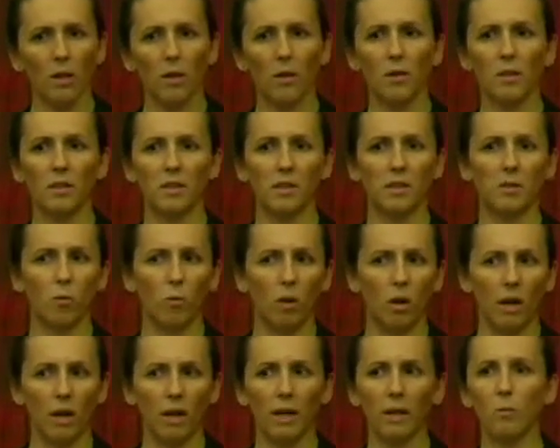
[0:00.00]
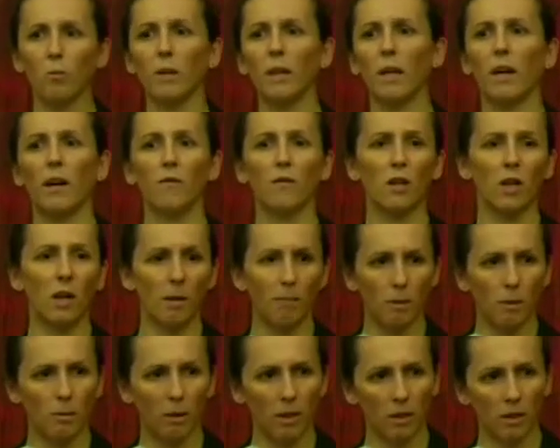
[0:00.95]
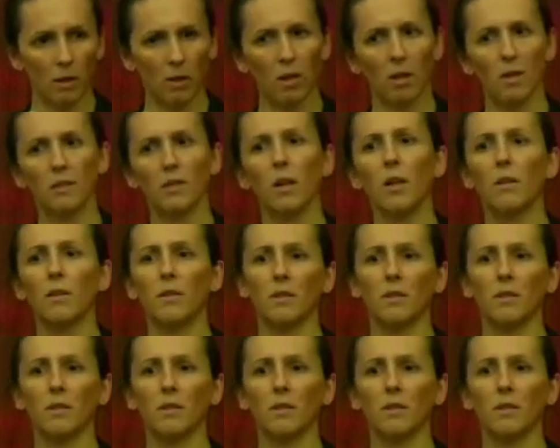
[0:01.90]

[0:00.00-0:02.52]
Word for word: This is why we have copyright laws.